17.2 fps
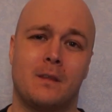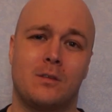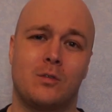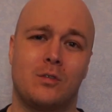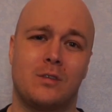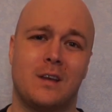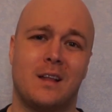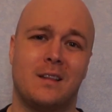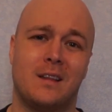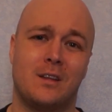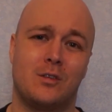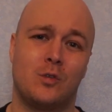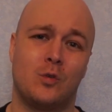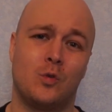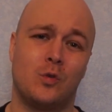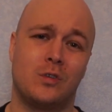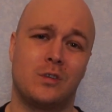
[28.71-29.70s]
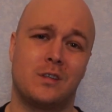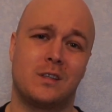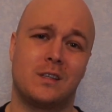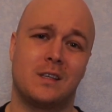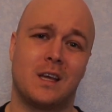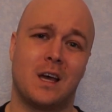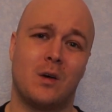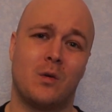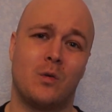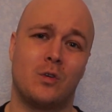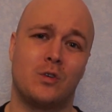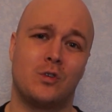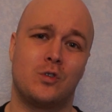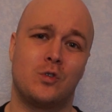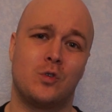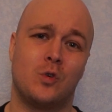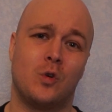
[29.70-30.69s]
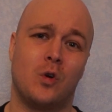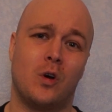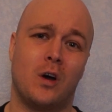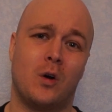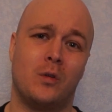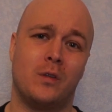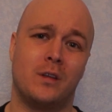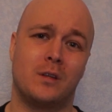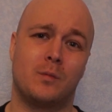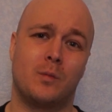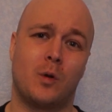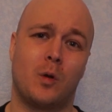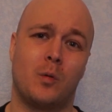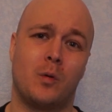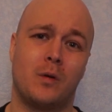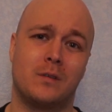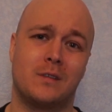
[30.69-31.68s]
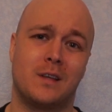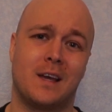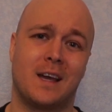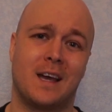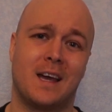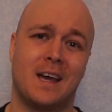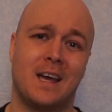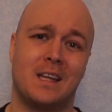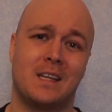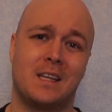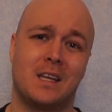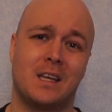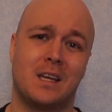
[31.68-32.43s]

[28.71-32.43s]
To tell the truth, I was sure all these problems I had